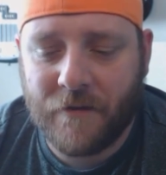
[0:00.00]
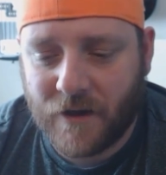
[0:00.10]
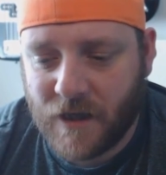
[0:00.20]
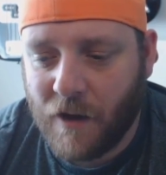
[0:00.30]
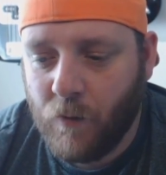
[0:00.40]
At
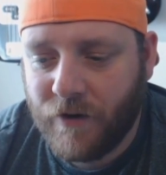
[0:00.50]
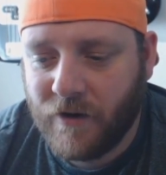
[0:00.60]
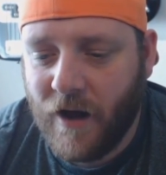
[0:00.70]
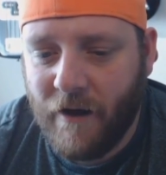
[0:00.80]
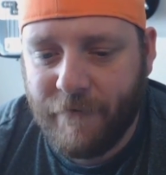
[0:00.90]
the time, we
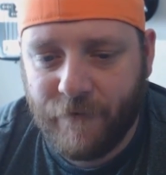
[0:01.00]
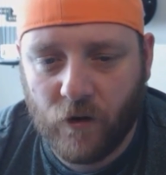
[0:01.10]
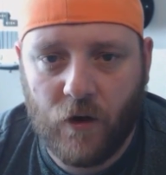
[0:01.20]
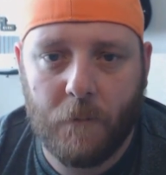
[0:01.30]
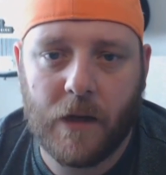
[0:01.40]
didn't have
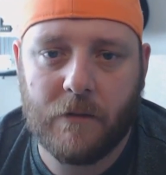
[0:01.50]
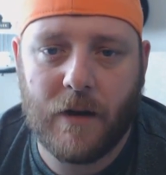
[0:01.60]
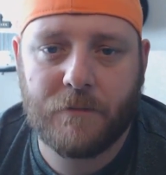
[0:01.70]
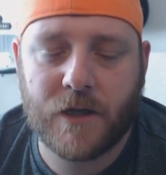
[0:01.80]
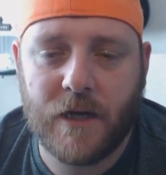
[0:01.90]
full complete
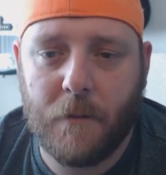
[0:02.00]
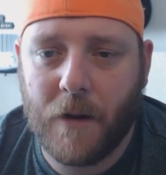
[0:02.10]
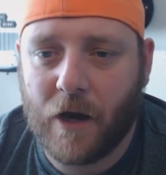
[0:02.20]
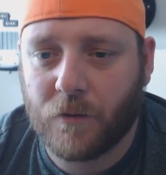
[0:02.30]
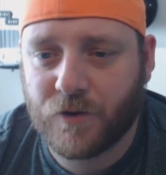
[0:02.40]
maps into
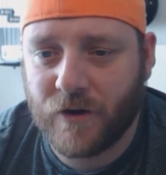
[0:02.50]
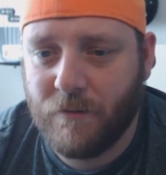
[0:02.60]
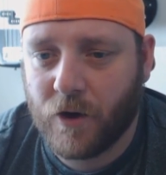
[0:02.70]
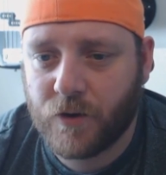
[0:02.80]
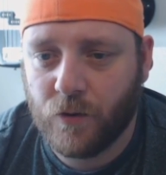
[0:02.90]
Black Ops 3
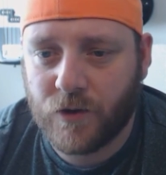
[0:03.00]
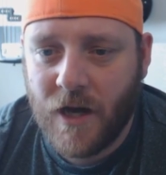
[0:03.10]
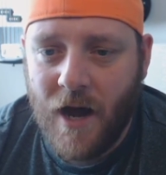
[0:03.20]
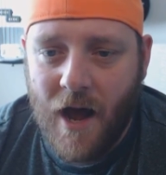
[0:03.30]
mod tools,